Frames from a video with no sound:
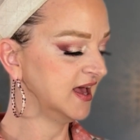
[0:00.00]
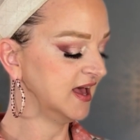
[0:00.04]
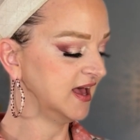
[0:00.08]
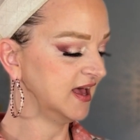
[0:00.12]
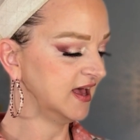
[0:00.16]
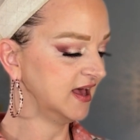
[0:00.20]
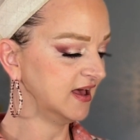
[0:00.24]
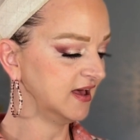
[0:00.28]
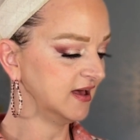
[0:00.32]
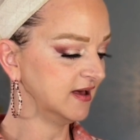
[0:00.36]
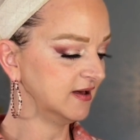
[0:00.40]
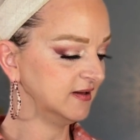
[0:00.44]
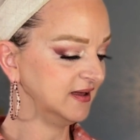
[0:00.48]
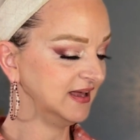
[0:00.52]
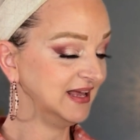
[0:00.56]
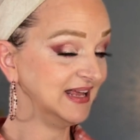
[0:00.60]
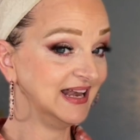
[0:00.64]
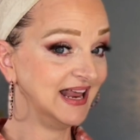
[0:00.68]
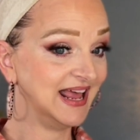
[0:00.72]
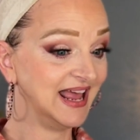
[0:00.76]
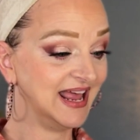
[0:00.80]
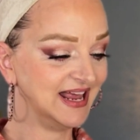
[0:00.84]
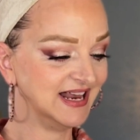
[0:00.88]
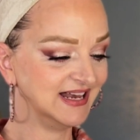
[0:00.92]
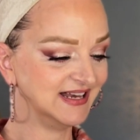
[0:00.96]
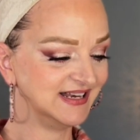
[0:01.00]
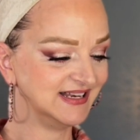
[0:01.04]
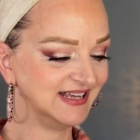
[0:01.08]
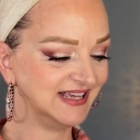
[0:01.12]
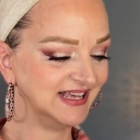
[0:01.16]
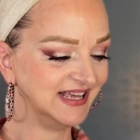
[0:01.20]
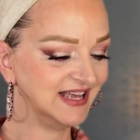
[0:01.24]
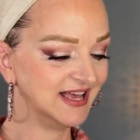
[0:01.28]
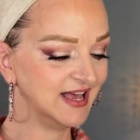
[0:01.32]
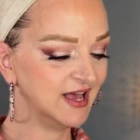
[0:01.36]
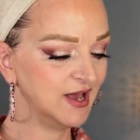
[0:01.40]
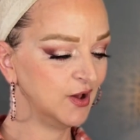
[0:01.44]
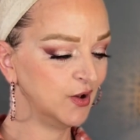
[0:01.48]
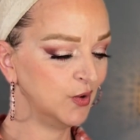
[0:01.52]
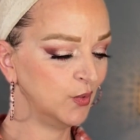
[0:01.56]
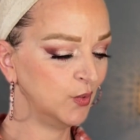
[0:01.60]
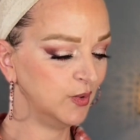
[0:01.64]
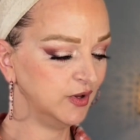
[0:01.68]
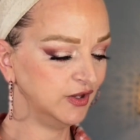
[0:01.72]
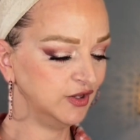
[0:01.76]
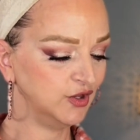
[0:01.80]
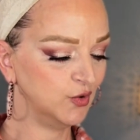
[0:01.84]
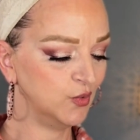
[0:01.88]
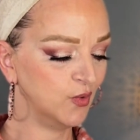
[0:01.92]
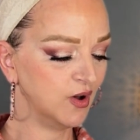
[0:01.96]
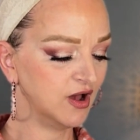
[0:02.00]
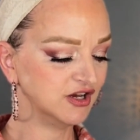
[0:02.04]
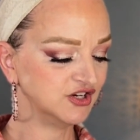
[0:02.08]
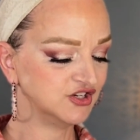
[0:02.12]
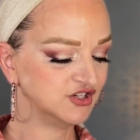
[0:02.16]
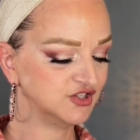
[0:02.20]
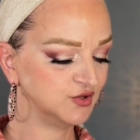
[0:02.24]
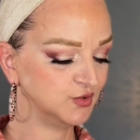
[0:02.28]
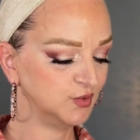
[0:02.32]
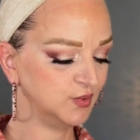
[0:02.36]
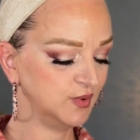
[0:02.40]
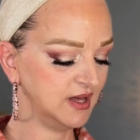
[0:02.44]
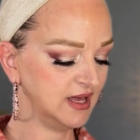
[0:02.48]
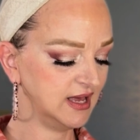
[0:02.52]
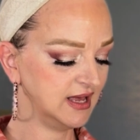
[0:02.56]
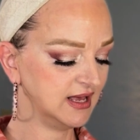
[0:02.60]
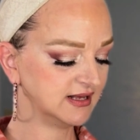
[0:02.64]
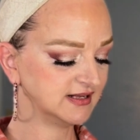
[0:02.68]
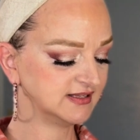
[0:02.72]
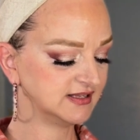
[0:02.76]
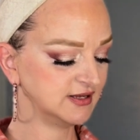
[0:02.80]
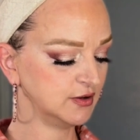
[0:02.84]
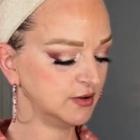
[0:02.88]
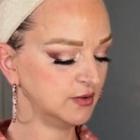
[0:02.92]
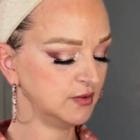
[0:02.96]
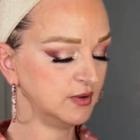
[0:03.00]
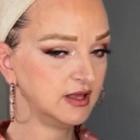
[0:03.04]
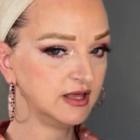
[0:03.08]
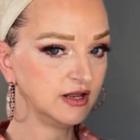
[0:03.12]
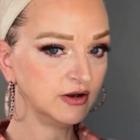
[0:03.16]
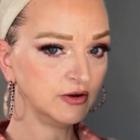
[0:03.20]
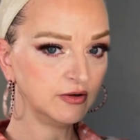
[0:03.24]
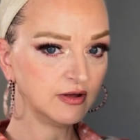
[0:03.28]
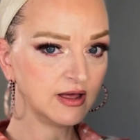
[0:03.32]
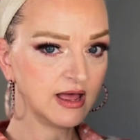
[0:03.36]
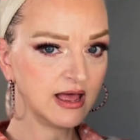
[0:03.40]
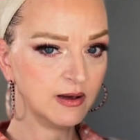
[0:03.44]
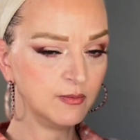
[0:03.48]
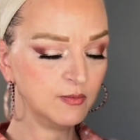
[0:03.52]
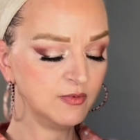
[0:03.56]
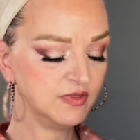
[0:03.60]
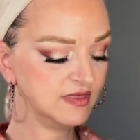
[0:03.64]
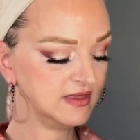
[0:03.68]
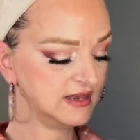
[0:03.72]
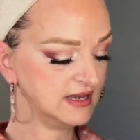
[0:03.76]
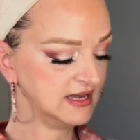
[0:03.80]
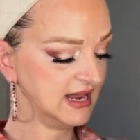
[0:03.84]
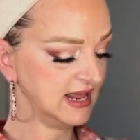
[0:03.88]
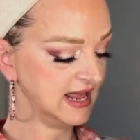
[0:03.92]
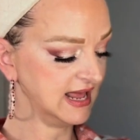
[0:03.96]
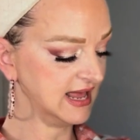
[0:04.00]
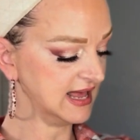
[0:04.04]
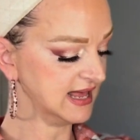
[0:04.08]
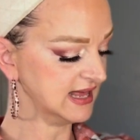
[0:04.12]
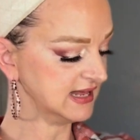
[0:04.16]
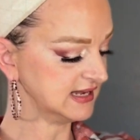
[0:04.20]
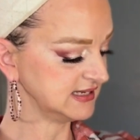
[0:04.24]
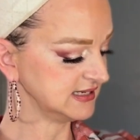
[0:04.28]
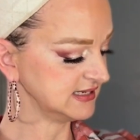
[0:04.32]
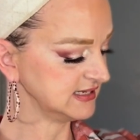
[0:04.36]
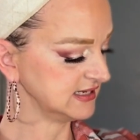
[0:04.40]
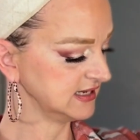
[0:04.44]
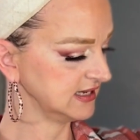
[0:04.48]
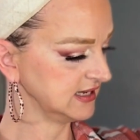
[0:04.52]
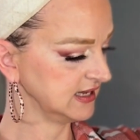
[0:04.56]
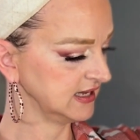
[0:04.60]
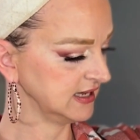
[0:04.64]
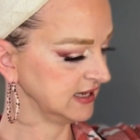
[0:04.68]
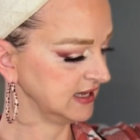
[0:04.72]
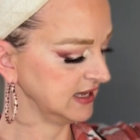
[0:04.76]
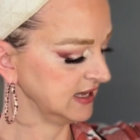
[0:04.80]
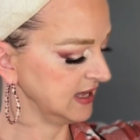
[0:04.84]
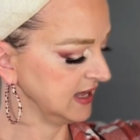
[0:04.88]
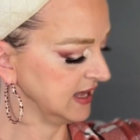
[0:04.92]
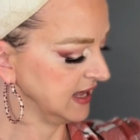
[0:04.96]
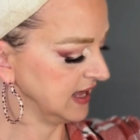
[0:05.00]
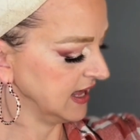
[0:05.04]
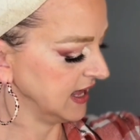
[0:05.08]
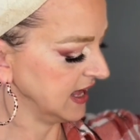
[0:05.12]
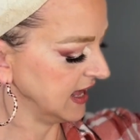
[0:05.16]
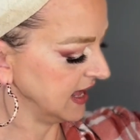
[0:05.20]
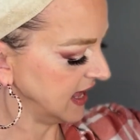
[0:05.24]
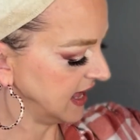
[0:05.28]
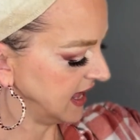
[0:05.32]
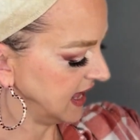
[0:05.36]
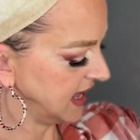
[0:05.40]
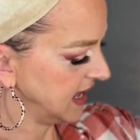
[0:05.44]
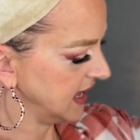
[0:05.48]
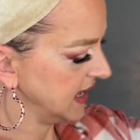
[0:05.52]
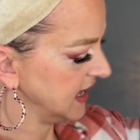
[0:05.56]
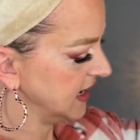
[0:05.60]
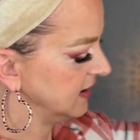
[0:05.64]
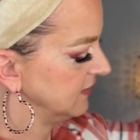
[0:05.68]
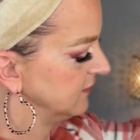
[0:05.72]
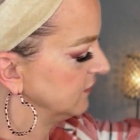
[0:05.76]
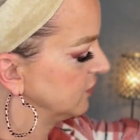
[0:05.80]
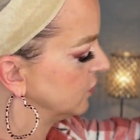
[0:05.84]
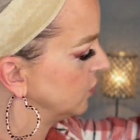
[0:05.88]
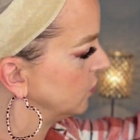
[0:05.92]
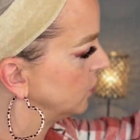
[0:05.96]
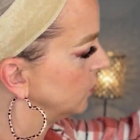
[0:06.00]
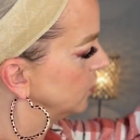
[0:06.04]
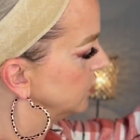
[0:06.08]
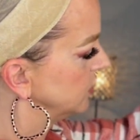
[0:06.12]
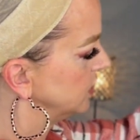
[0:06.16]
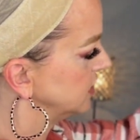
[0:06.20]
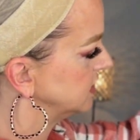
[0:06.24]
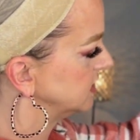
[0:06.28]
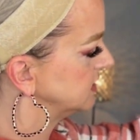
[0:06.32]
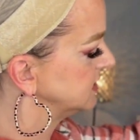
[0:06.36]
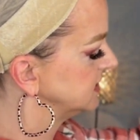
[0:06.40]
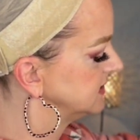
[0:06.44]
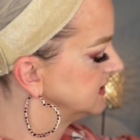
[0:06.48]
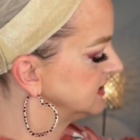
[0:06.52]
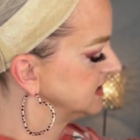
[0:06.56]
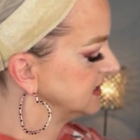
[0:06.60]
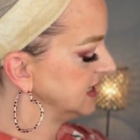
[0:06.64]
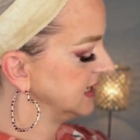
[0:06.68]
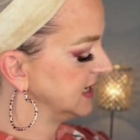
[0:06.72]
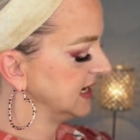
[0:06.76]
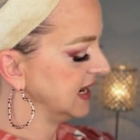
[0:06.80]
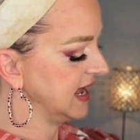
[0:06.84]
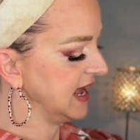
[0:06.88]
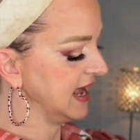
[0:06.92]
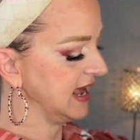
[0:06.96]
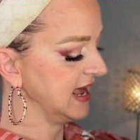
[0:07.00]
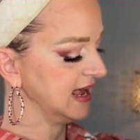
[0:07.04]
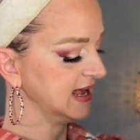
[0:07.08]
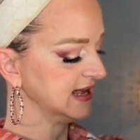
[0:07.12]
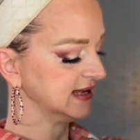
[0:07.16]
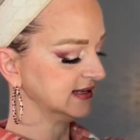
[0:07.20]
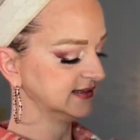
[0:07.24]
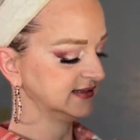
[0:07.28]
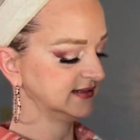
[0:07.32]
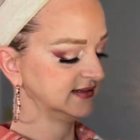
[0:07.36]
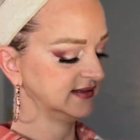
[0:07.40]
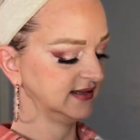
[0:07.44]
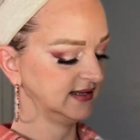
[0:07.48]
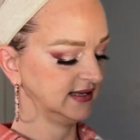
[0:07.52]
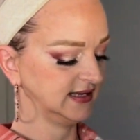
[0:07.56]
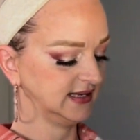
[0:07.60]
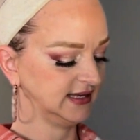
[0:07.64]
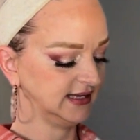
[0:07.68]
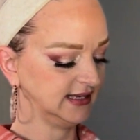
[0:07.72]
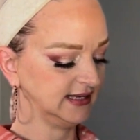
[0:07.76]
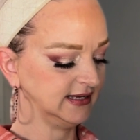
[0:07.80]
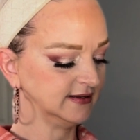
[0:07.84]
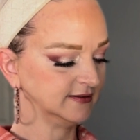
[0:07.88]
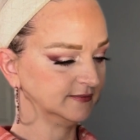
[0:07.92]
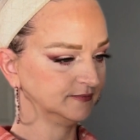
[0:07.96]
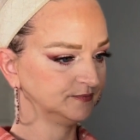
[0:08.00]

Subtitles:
in handy when you wash the wig. So it'll come with the net. And of course, it has the